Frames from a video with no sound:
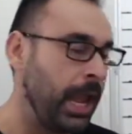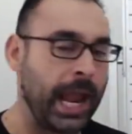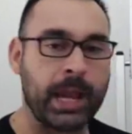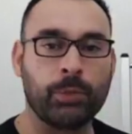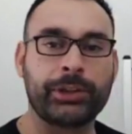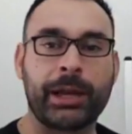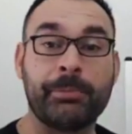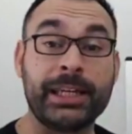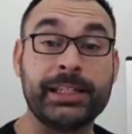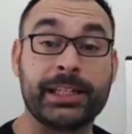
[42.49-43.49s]
And what that
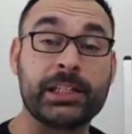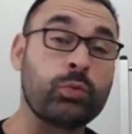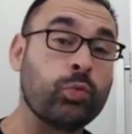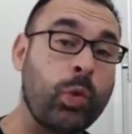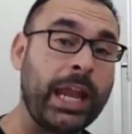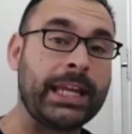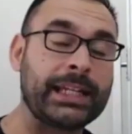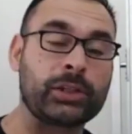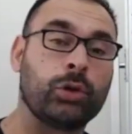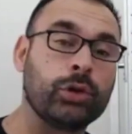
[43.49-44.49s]
means is where
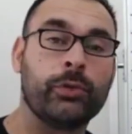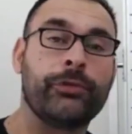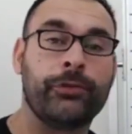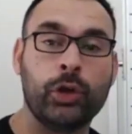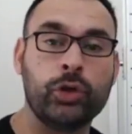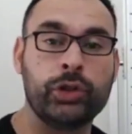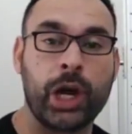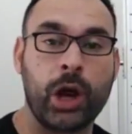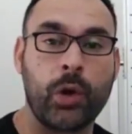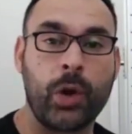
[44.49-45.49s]
does all your food
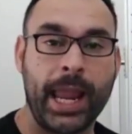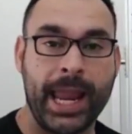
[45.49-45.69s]
go,